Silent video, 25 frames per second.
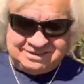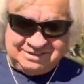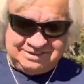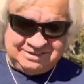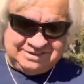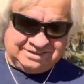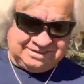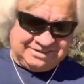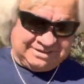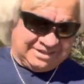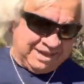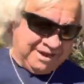
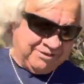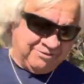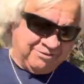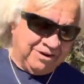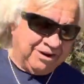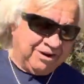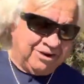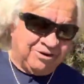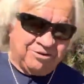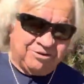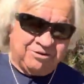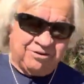
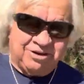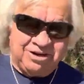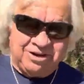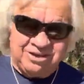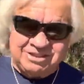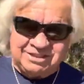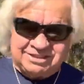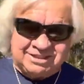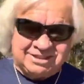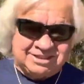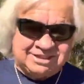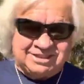70
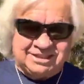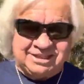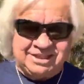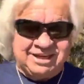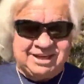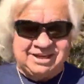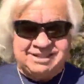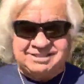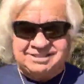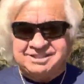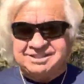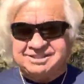degrees,
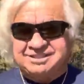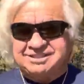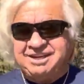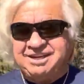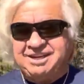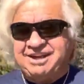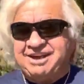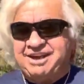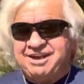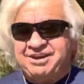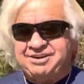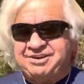68,
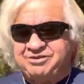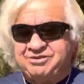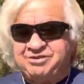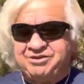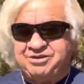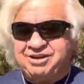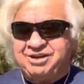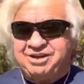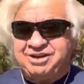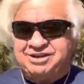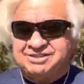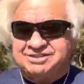69
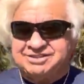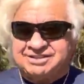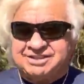degrees,